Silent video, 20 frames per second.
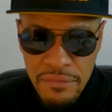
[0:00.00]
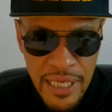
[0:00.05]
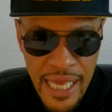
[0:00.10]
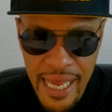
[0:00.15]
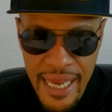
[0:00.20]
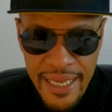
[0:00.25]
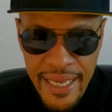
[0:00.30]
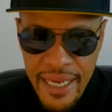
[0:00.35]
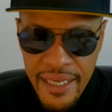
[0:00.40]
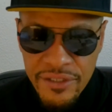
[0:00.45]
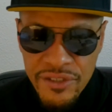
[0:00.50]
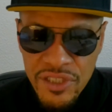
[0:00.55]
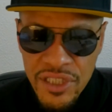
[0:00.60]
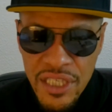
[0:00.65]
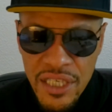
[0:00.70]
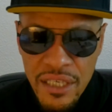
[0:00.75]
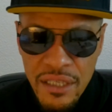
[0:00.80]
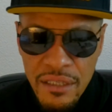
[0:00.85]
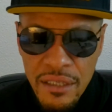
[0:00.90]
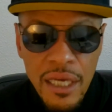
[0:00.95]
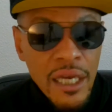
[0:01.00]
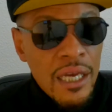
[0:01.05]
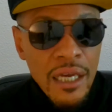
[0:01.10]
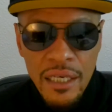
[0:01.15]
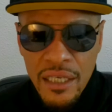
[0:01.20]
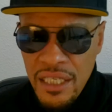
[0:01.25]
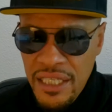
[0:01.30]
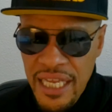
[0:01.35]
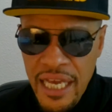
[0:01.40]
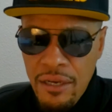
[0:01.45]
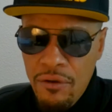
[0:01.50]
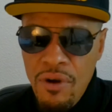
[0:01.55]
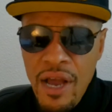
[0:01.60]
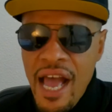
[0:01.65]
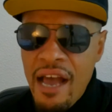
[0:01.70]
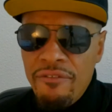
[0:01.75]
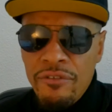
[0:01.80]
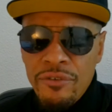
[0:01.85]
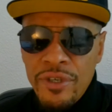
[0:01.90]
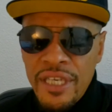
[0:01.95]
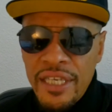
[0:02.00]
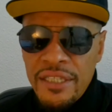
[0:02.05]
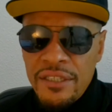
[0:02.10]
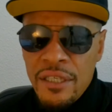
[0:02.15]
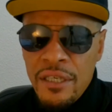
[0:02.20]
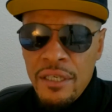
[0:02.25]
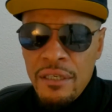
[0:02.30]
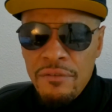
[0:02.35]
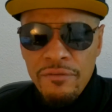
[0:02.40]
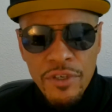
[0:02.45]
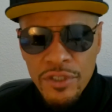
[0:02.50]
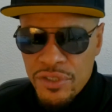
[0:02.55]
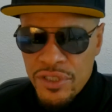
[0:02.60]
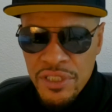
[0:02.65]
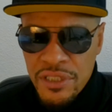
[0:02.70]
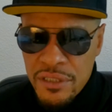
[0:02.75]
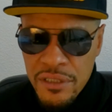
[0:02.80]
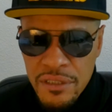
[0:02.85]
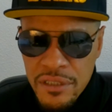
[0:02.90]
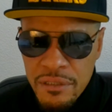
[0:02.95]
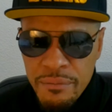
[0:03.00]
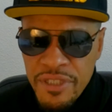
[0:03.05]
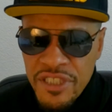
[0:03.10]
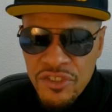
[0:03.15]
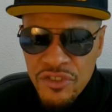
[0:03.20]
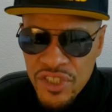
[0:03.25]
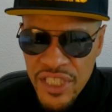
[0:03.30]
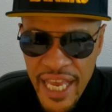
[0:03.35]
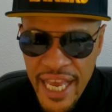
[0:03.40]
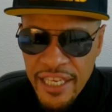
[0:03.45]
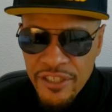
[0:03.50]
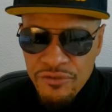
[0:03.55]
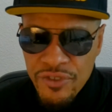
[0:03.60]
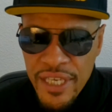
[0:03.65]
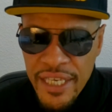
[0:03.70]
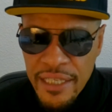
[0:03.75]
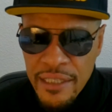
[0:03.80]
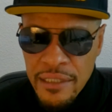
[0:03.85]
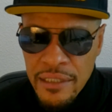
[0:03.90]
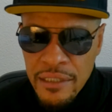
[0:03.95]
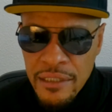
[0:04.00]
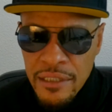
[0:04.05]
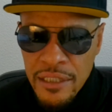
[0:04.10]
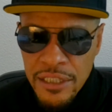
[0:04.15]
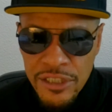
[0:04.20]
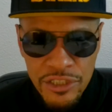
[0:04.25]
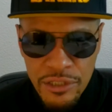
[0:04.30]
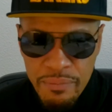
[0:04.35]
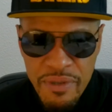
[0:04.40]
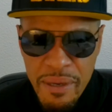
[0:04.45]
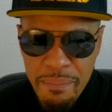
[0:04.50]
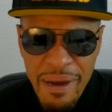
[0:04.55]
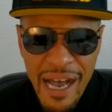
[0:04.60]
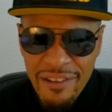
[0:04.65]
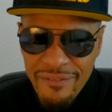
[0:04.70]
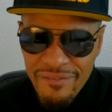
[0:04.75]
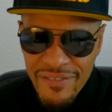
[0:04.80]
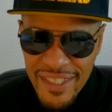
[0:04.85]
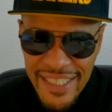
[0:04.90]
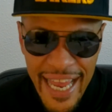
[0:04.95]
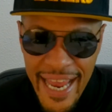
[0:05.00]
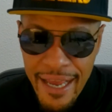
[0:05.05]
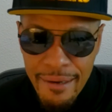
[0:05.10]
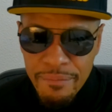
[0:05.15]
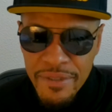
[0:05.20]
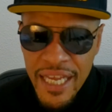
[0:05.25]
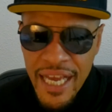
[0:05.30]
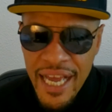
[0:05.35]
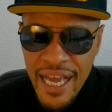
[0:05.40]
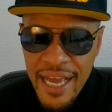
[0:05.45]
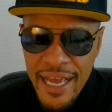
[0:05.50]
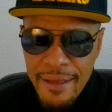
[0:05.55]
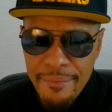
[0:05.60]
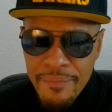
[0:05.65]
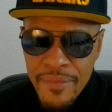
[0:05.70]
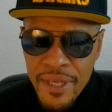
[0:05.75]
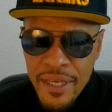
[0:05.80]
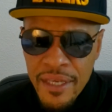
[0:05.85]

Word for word: I can't see it. Canelo Alvarez versus Demetrius Andrade. It should be about damn time.